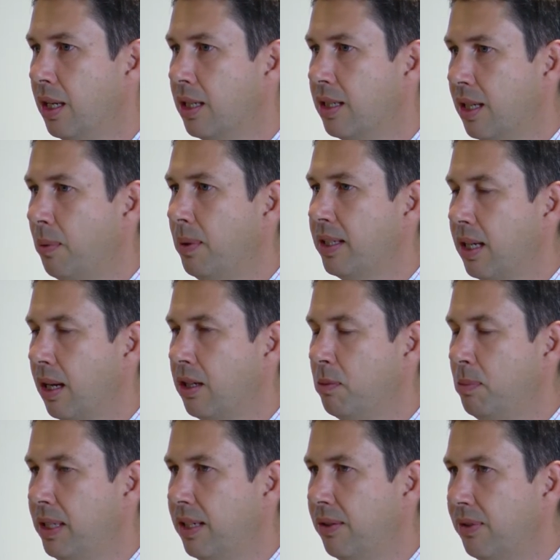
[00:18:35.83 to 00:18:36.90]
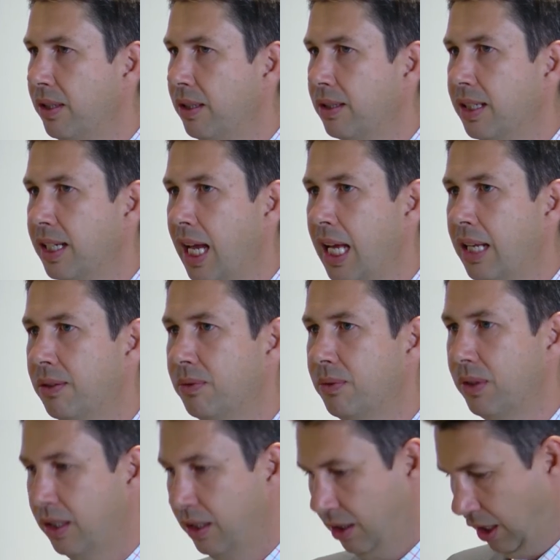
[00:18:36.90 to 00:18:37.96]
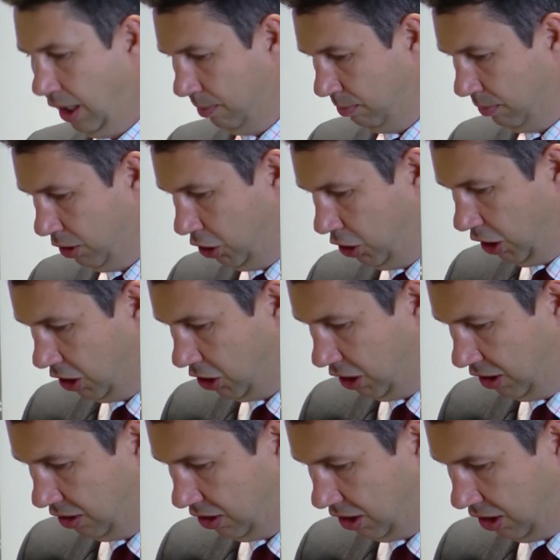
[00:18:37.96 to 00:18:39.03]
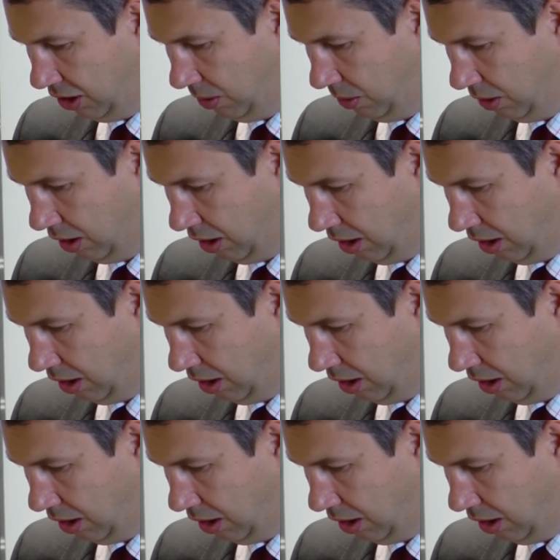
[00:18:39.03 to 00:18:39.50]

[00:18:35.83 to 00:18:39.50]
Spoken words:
So it's going to be difficult again for judges to